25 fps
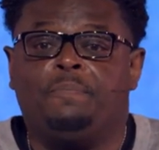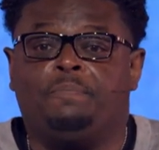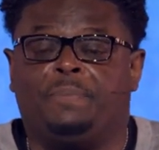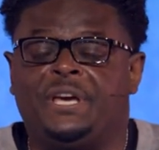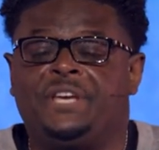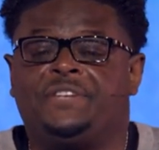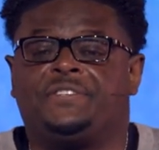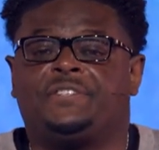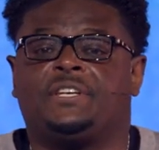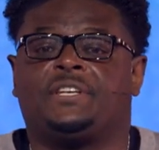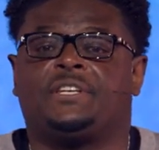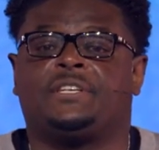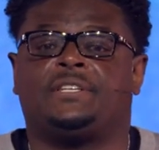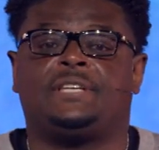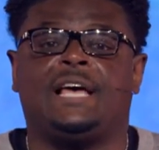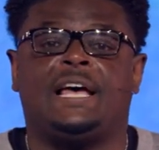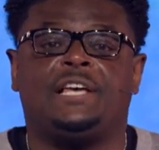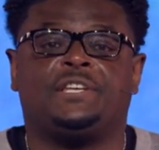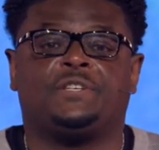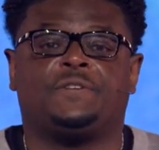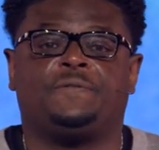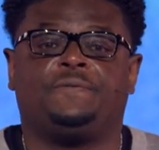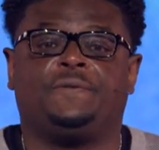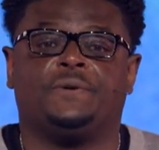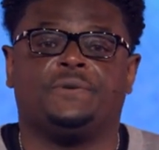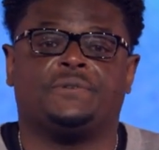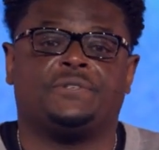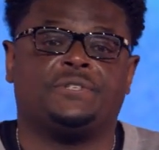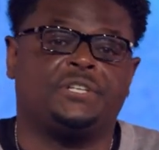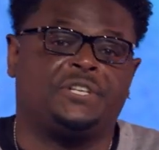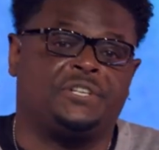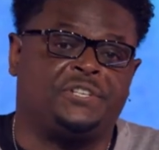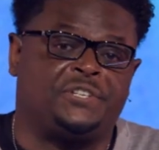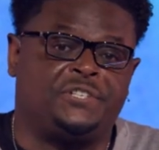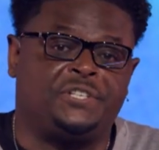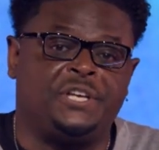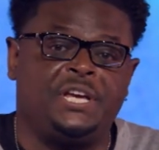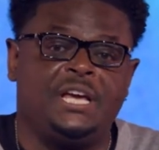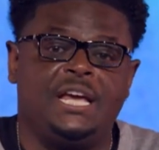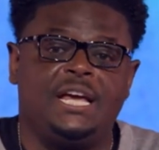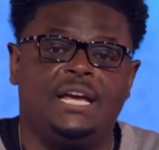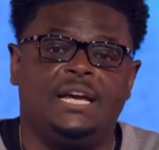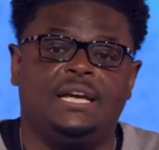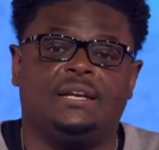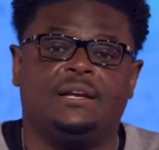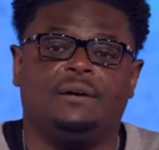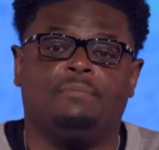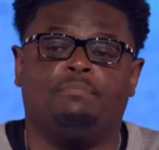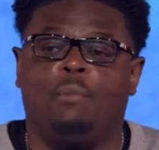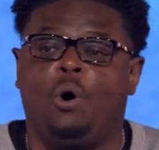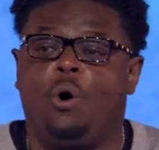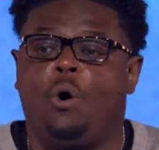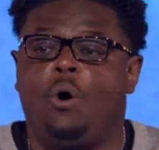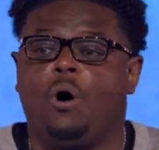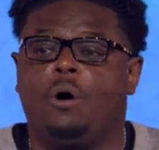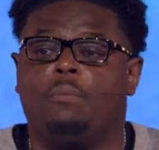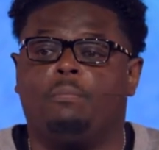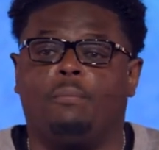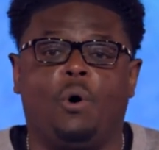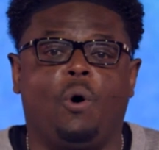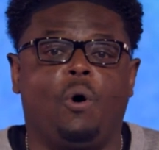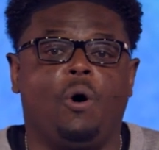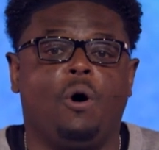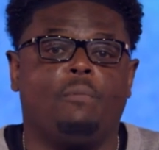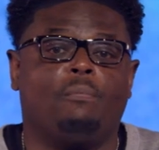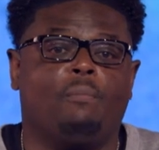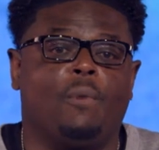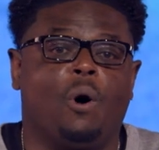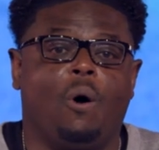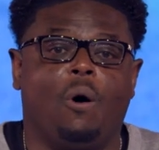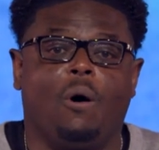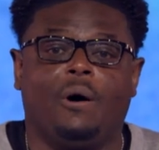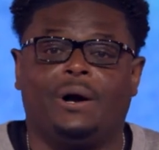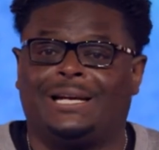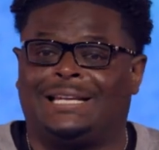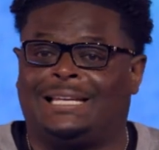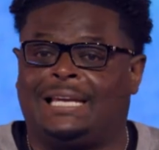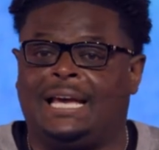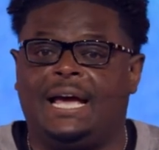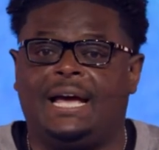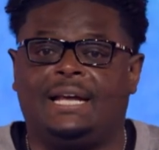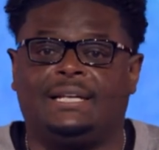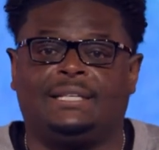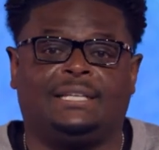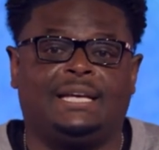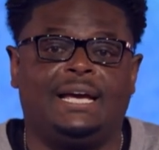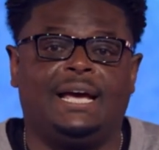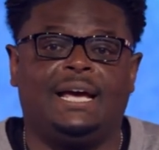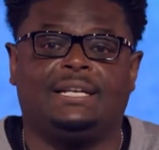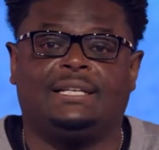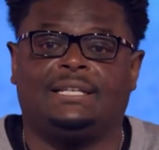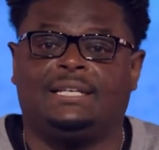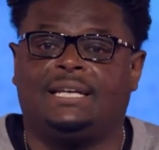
Be successful, succeed, more, get.